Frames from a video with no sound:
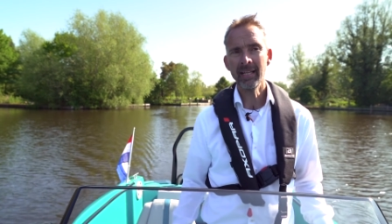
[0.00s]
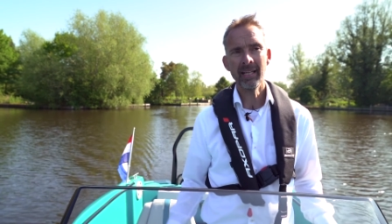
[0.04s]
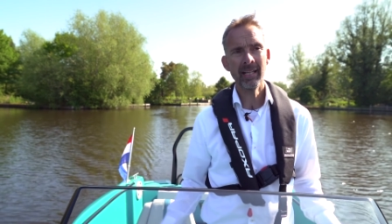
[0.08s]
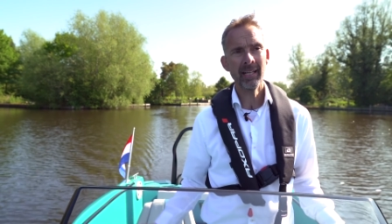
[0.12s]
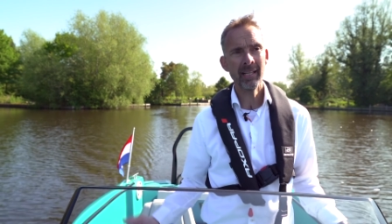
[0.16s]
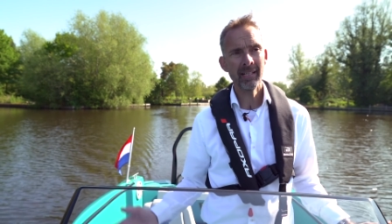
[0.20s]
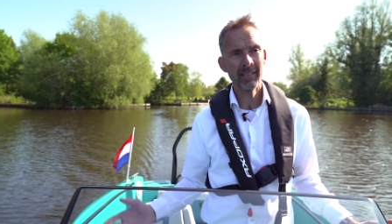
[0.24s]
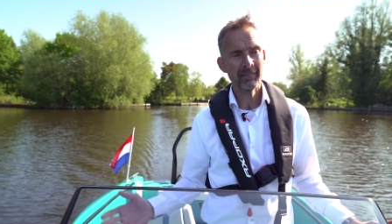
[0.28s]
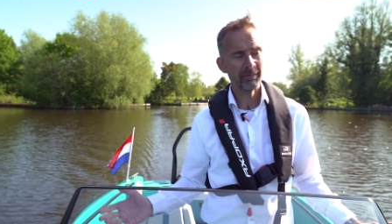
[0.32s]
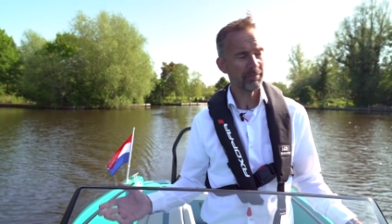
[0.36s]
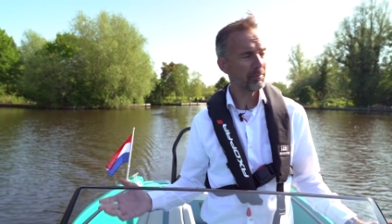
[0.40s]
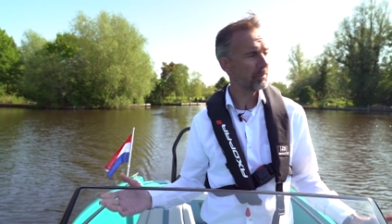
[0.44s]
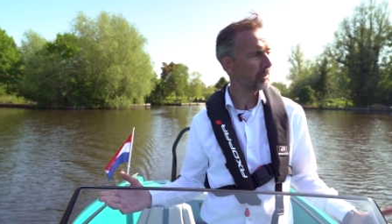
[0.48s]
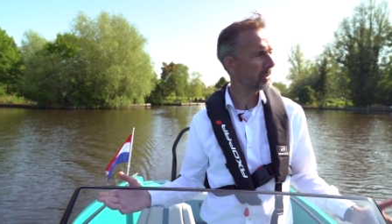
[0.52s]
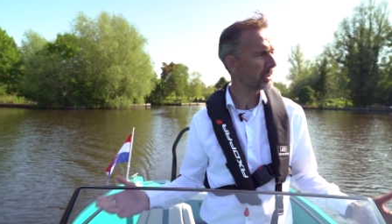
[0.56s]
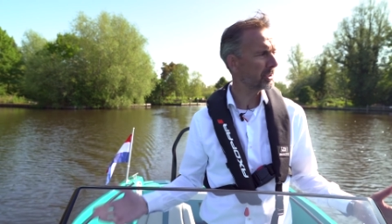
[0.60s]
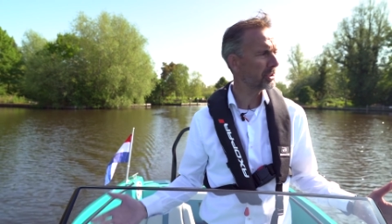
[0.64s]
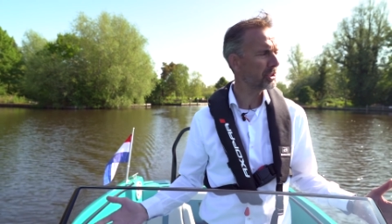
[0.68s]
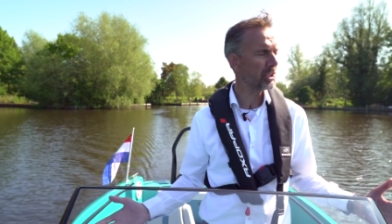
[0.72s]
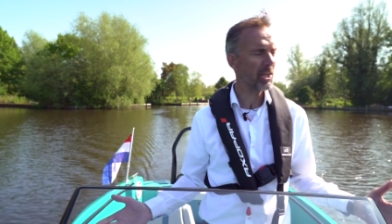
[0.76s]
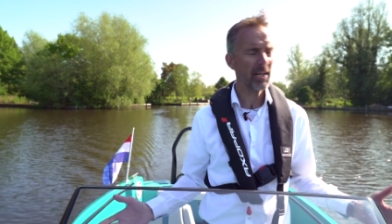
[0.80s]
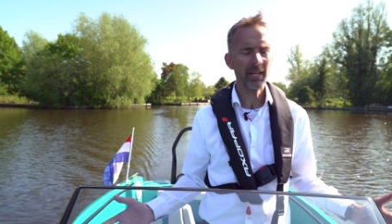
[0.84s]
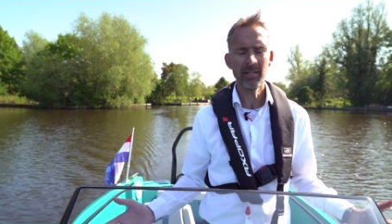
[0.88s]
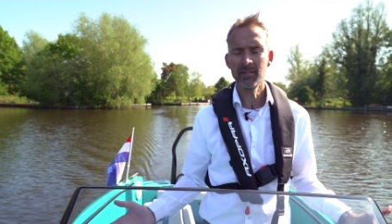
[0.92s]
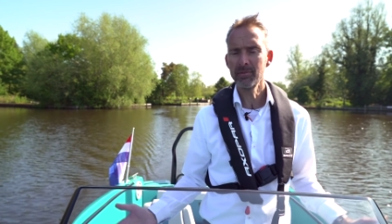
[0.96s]
And for a
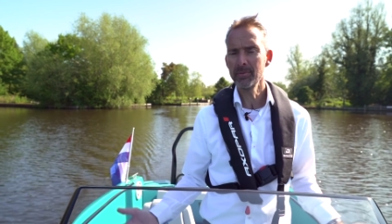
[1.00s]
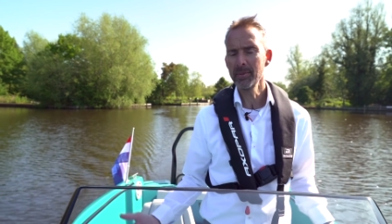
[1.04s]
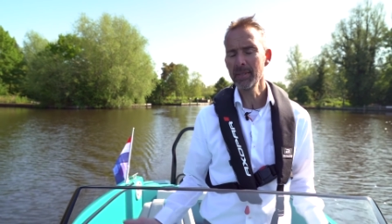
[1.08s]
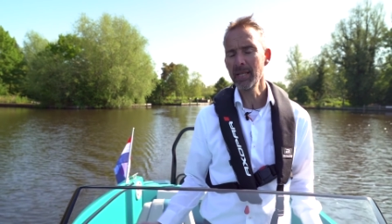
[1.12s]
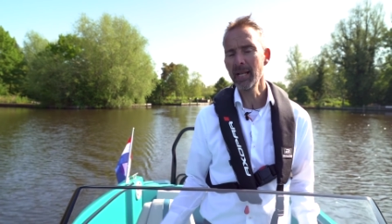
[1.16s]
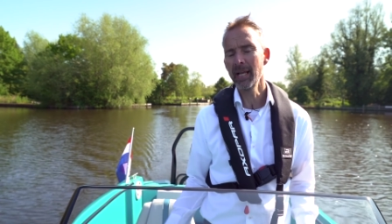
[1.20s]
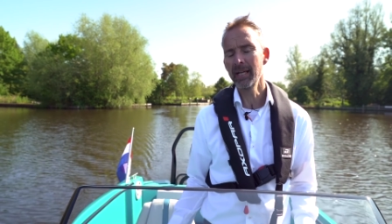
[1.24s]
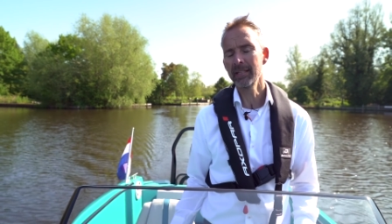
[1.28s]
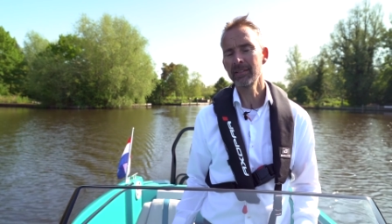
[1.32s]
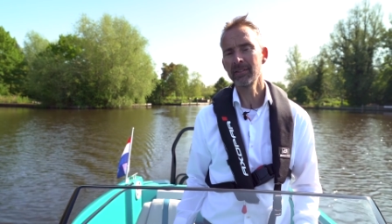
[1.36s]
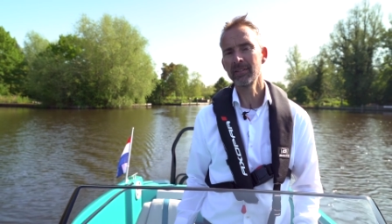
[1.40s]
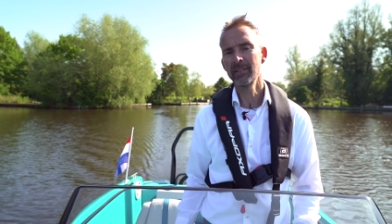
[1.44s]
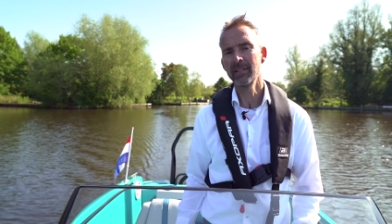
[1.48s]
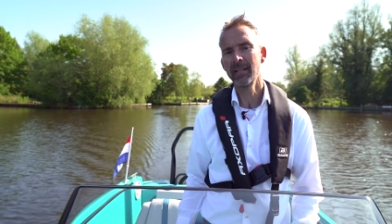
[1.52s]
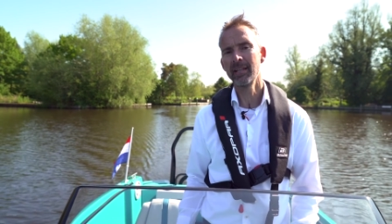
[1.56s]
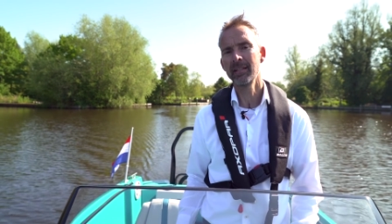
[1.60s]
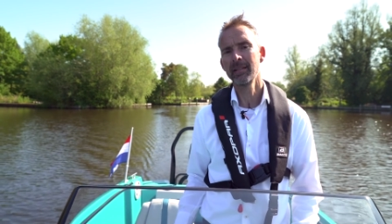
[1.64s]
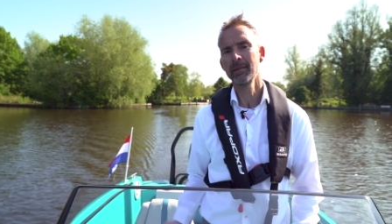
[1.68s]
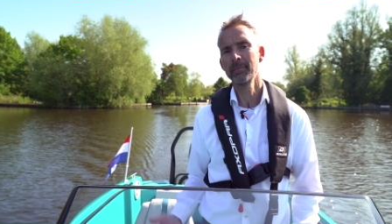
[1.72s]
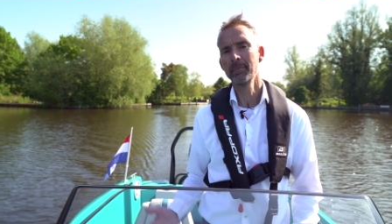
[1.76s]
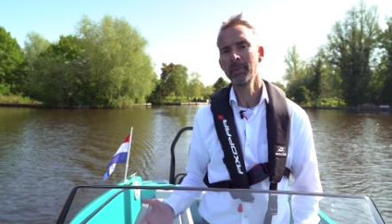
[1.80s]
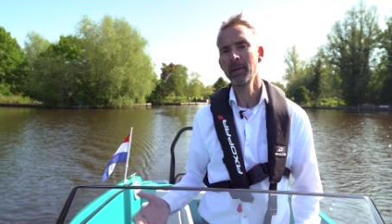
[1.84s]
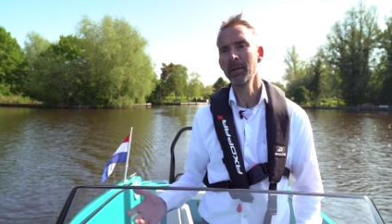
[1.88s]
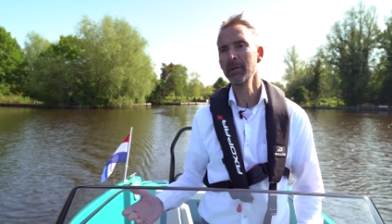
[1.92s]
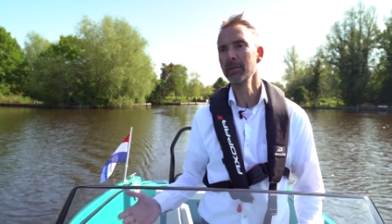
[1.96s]
change, we'd like to take
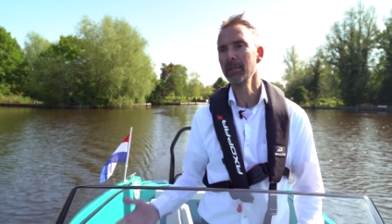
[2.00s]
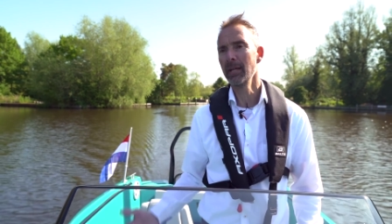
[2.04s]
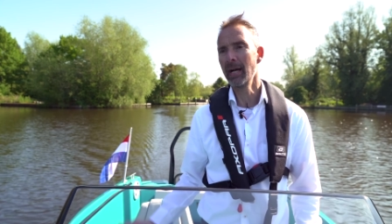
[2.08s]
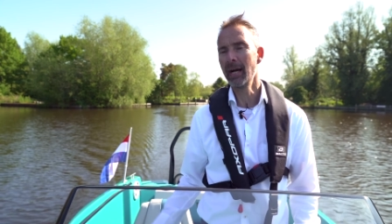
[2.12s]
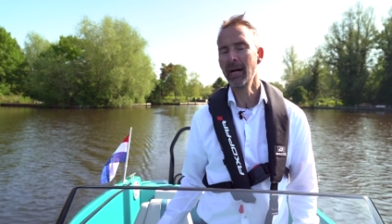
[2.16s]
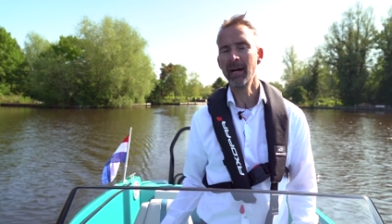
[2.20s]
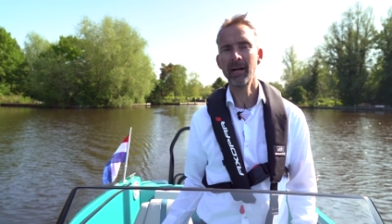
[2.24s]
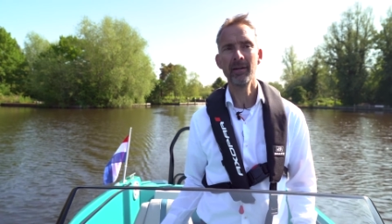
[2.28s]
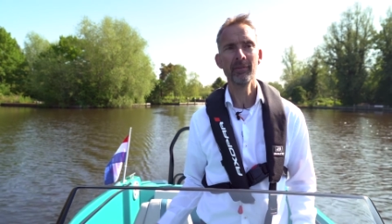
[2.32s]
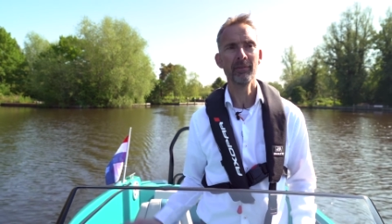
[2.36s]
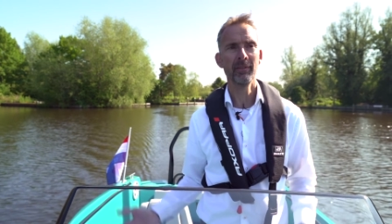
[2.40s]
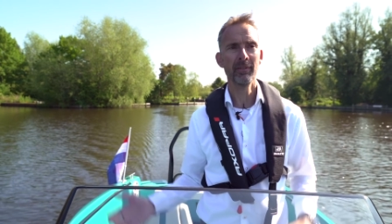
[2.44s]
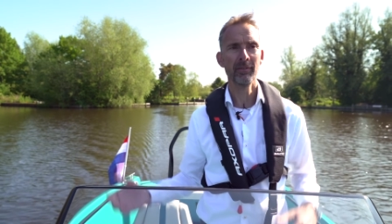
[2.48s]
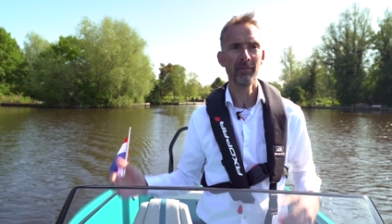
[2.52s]
the boat out